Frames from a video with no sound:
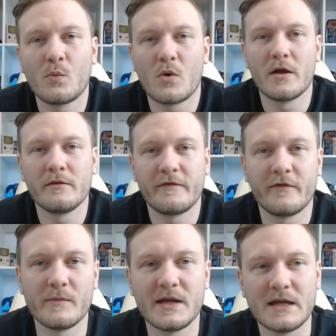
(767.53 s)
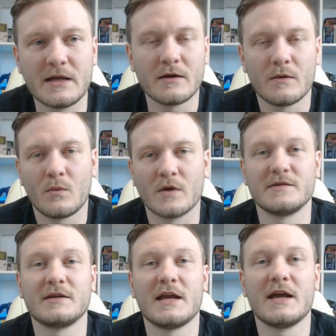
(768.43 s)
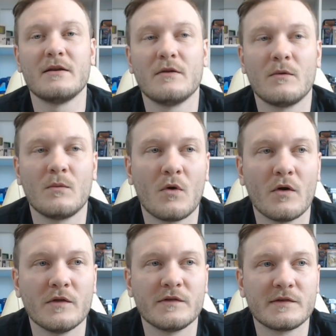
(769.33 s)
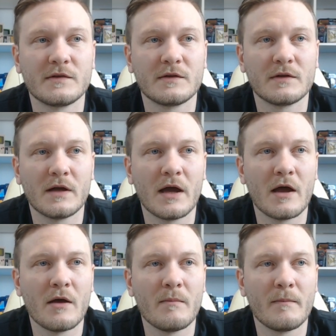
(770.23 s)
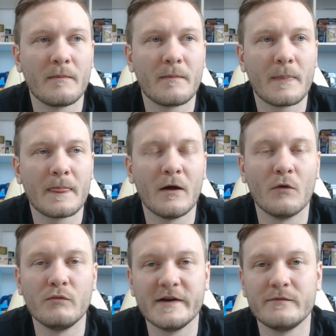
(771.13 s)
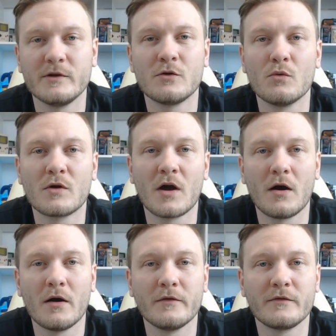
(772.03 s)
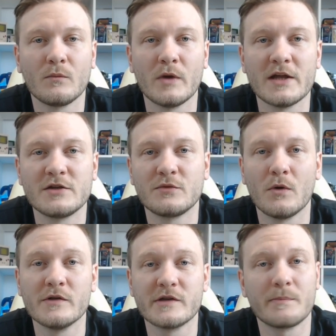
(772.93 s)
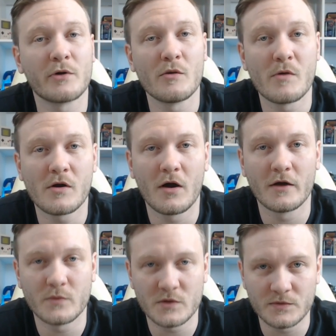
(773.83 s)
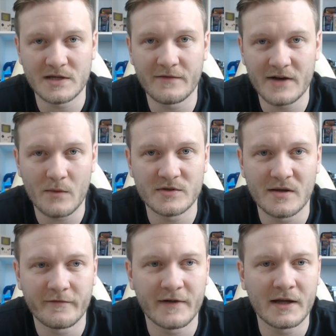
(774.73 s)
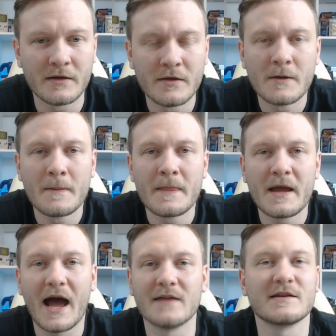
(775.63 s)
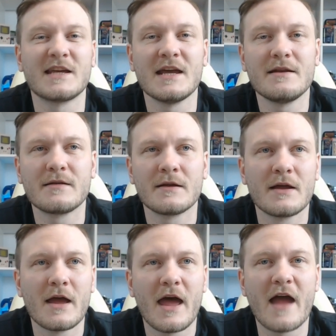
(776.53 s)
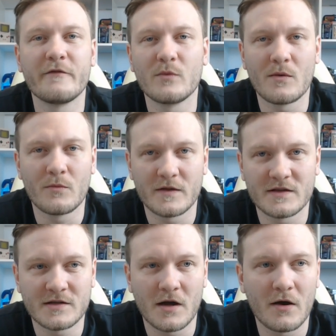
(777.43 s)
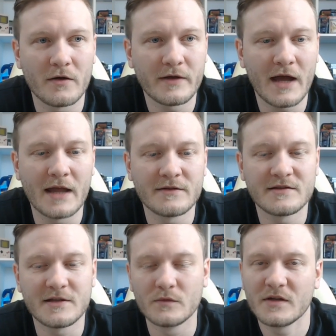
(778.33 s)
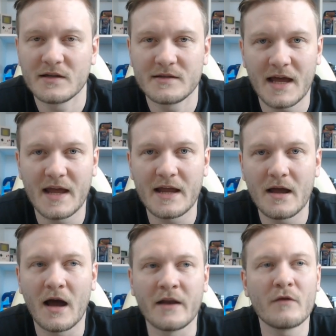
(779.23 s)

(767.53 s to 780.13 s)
one for me, once again, was a really cool card, which was a promo card which was given out with something. As a kid, everyone wanted this card, and still to this day, I